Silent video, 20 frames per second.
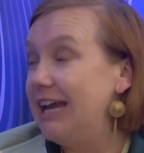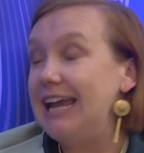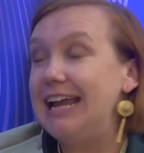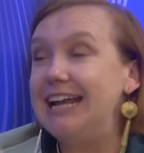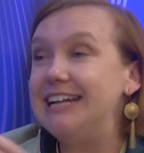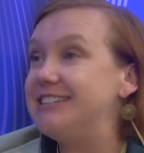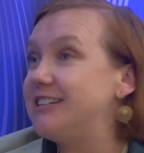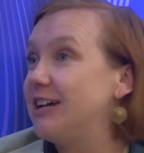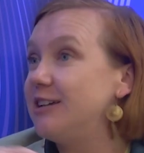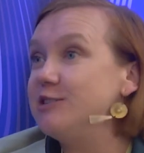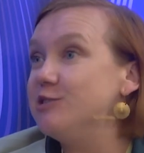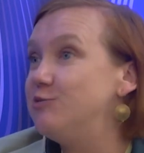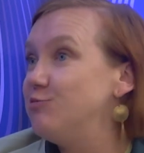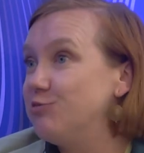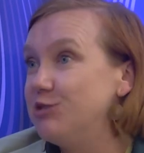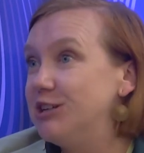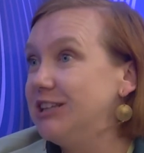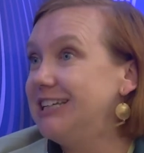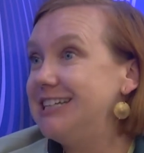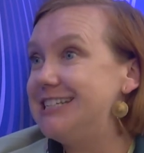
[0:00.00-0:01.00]
It doesn't
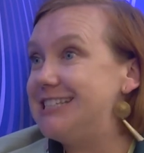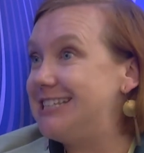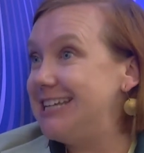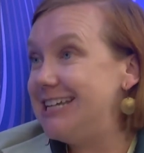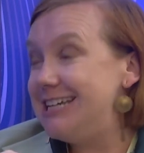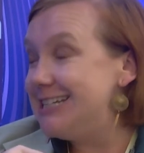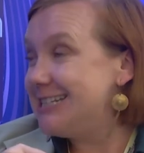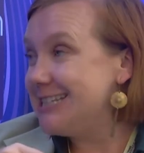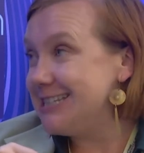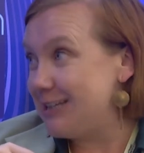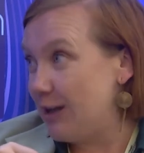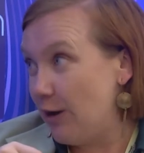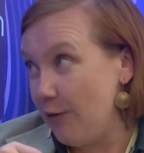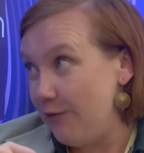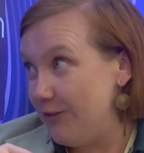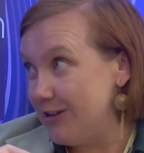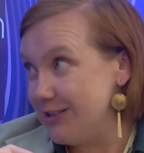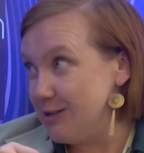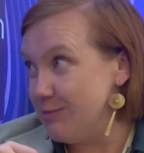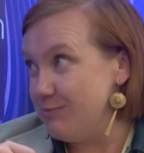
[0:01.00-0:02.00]
really see
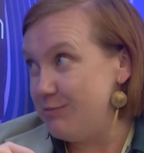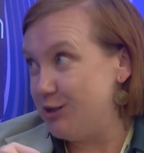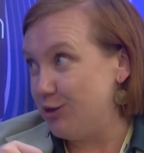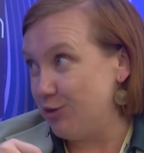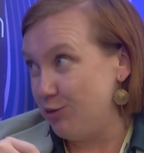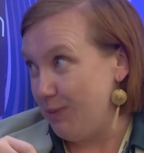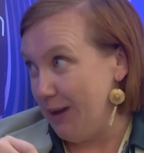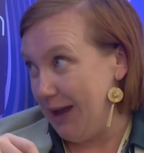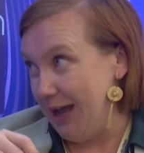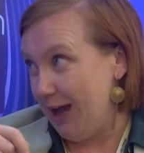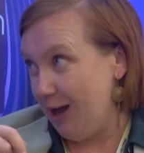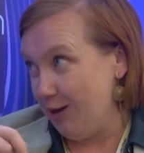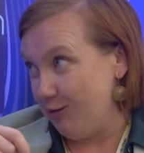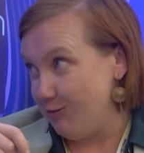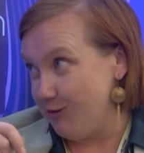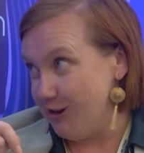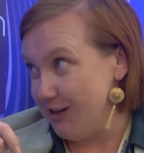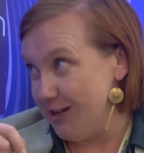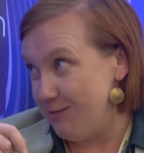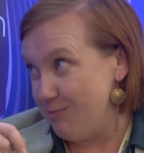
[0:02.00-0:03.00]
itself as a middle
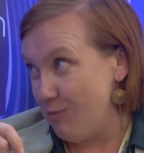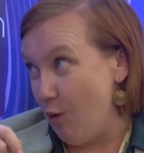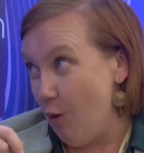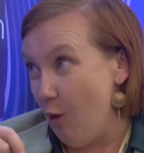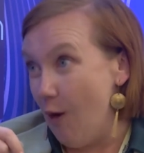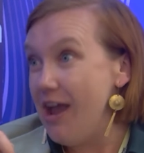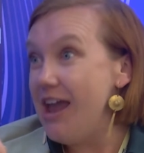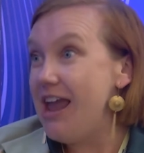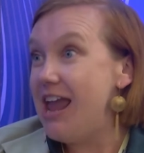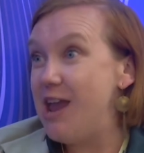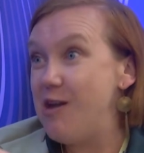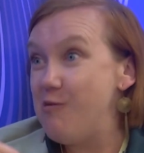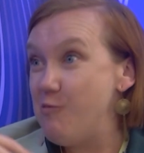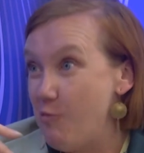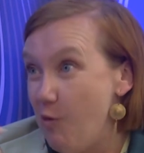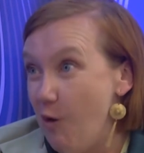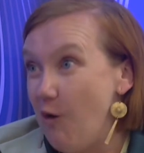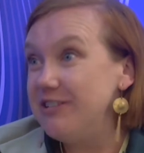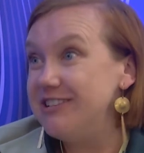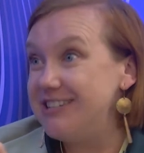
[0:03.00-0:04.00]
power anymore. It
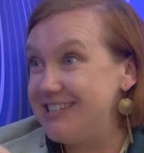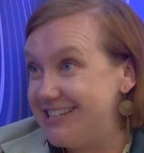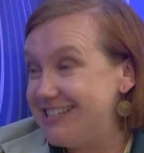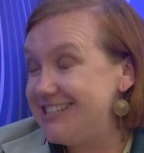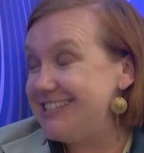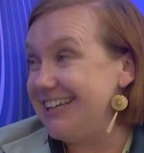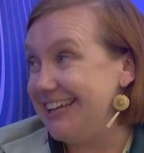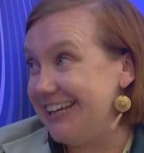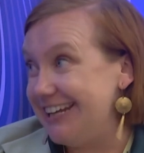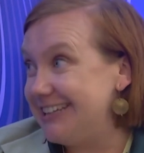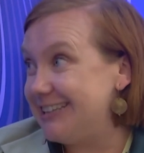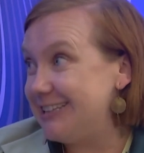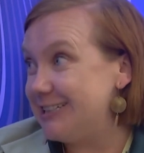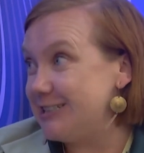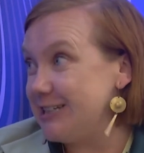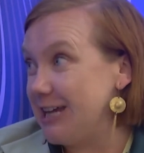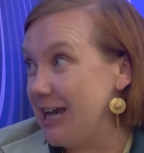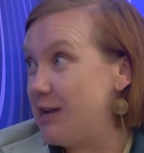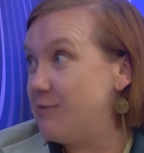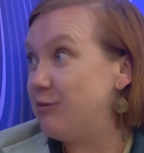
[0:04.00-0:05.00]
wants a seat at the
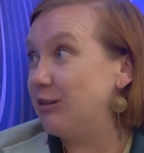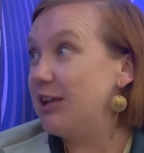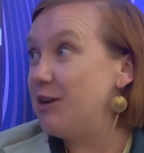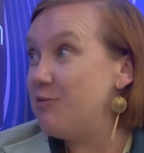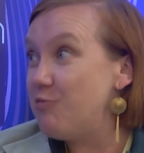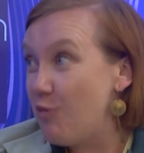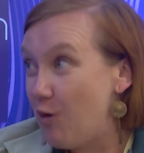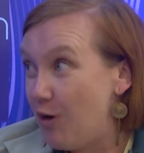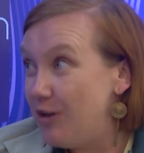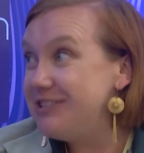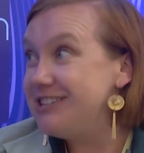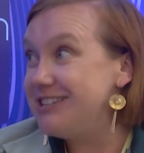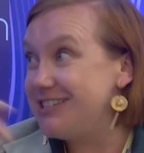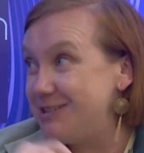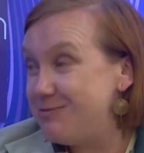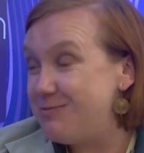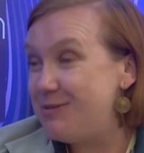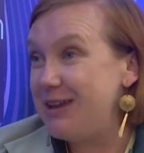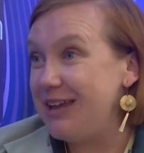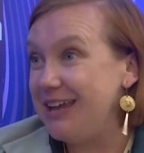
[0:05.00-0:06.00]
table. It wants
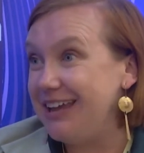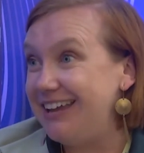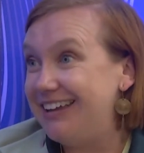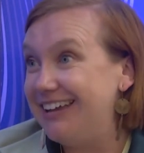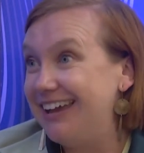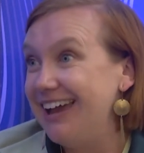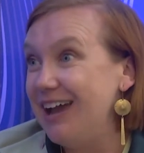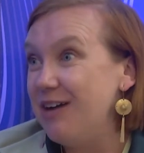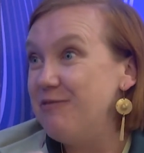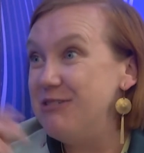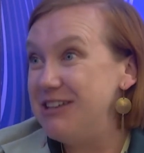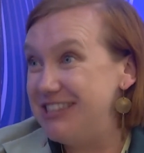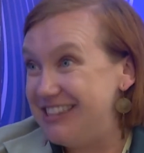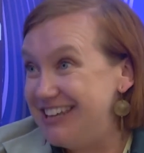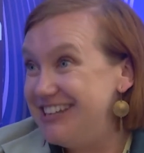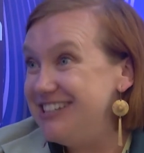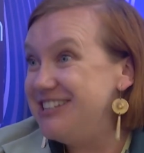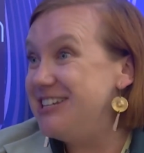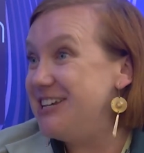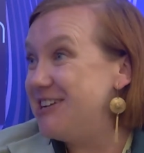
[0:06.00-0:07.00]
to be with
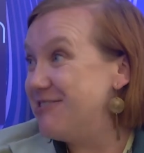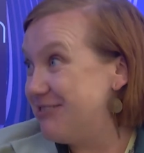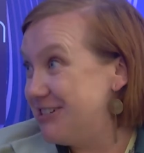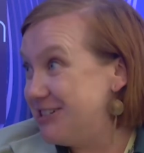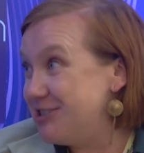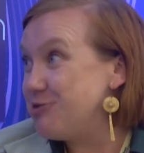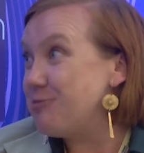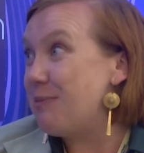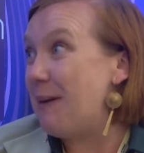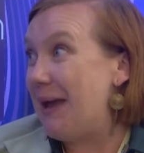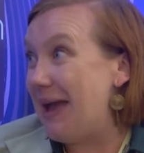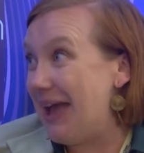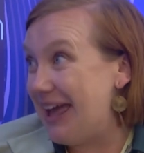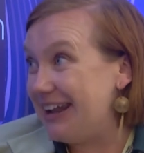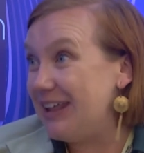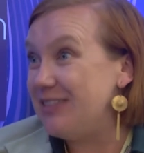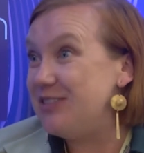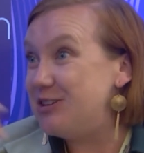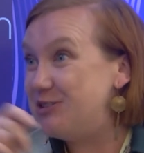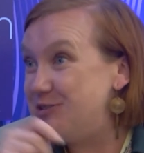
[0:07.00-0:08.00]
India and Japan
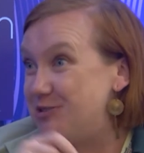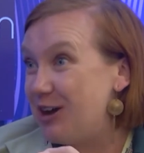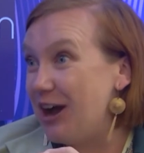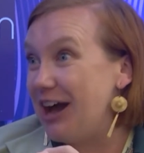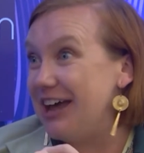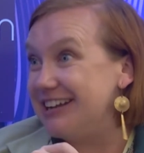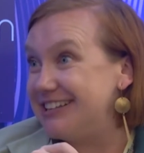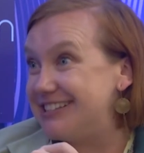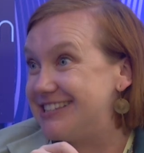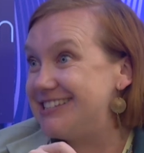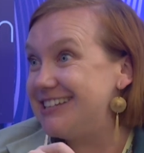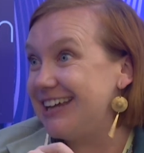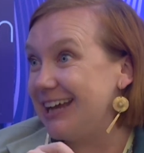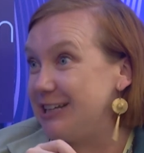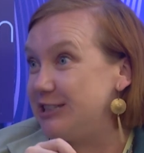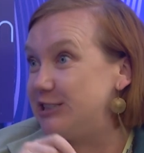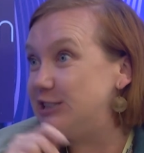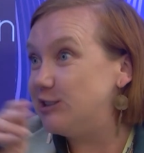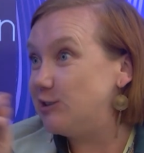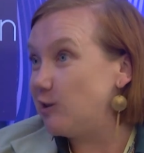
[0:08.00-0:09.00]
and the United
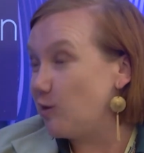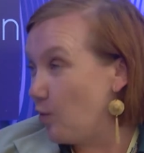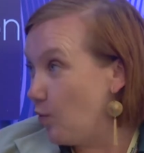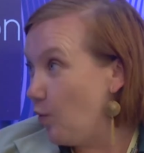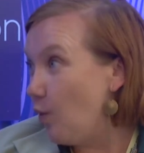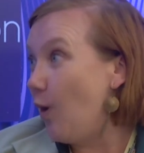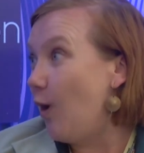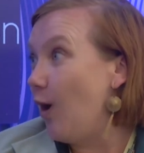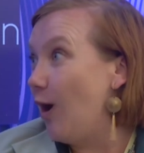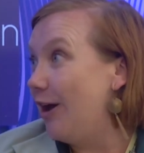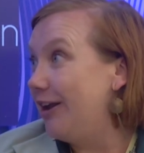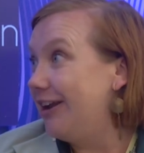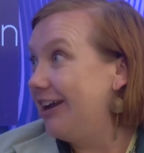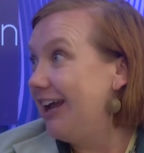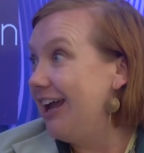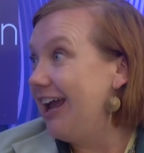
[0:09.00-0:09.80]
States in the Quad.